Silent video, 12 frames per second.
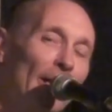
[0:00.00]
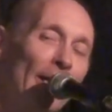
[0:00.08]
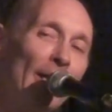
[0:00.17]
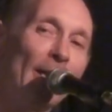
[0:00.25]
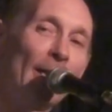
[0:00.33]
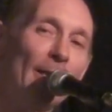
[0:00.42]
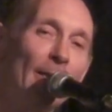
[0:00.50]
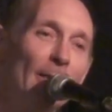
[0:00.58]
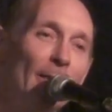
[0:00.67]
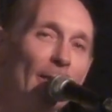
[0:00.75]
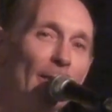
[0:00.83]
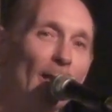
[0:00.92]

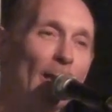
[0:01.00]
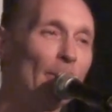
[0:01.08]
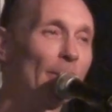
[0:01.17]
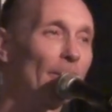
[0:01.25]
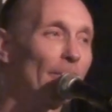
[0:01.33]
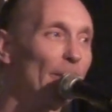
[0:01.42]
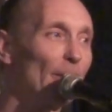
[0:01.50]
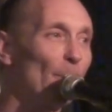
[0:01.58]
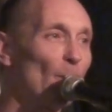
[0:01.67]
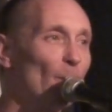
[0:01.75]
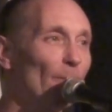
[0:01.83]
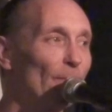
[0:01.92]
And I'm going to read a
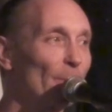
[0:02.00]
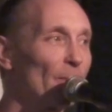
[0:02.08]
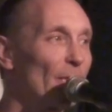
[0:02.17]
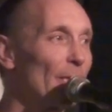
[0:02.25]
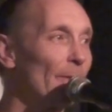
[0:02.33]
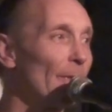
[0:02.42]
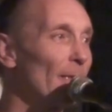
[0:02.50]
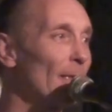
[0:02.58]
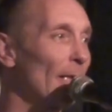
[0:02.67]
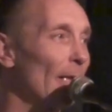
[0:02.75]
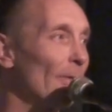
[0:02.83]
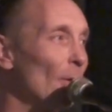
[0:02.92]
poem from a series
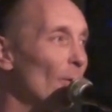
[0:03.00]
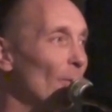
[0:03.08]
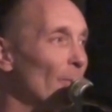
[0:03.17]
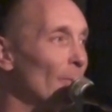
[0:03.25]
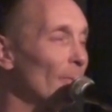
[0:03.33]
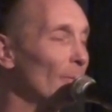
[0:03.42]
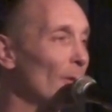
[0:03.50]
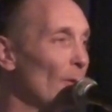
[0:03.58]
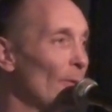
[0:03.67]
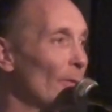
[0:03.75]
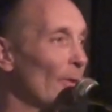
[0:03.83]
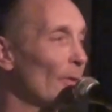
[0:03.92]
that I wrote
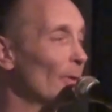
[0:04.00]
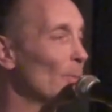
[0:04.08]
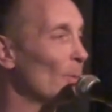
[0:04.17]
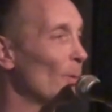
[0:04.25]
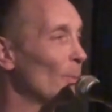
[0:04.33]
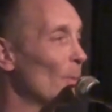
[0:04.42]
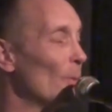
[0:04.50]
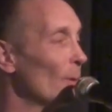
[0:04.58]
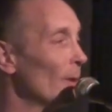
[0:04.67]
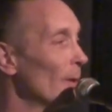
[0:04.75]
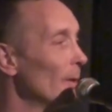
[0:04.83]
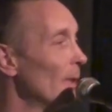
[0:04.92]
called Third World
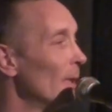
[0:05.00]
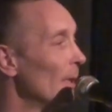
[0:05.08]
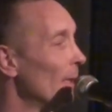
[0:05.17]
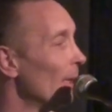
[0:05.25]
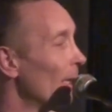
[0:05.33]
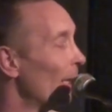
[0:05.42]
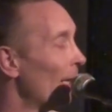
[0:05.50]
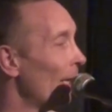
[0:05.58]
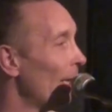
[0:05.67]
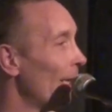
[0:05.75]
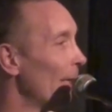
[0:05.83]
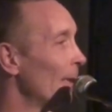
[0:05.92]
War.
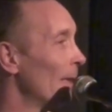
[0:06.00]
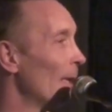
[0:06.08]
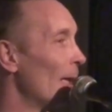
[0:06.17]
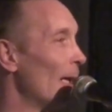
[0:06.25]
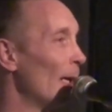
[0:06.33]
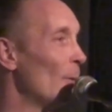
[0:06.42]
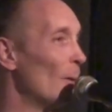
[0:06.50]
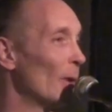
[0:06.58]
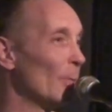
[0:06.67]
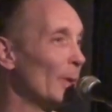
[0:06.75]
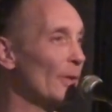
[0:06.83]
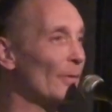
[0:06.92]
And I want
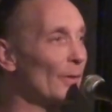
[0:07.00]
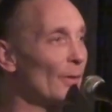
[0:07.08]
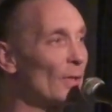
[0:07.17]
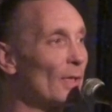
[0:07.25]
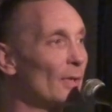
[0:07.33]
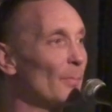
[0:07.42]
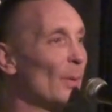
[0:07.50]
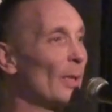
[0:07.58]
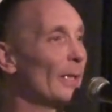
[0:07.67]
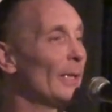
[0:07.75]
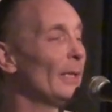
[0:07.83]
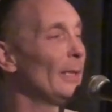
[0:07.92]
to introduce it
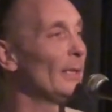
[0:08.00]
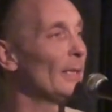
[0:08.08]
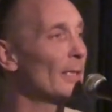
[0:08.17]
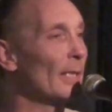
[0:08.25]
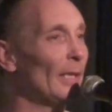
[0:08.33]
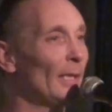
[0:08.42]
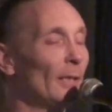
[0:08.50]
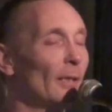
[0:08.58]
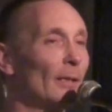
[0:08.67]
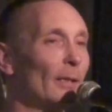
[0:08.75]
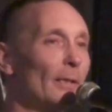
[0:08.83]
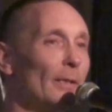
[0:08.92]
by saying
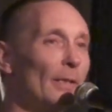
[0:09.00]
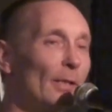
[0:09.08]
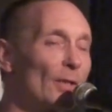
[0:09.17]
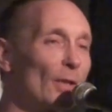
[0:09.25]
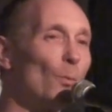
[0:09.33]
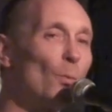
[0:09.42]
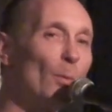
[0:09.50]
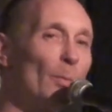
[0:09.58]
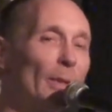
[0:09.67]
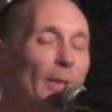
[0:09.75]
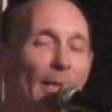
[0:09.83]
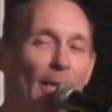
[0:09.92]
there's a
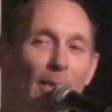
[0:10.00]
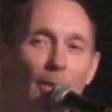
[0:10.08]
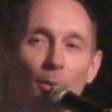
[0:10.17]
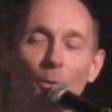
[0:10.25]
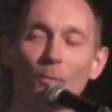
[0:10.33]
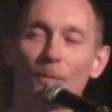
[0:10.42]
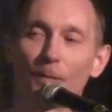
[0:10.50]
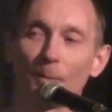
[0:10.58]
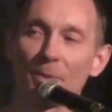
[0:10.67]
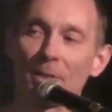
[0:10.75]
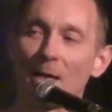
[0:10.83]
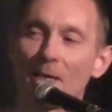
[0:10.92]
woman that I know
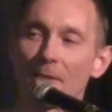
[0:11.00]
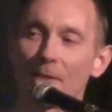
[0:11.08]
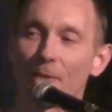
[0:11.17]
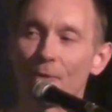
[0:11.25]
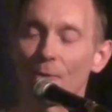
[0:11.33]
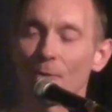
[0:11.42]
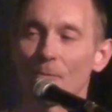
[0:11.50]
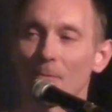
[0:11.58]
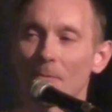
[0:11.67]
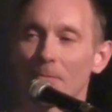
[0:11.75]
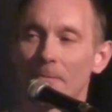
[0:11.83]
from Saskatoon.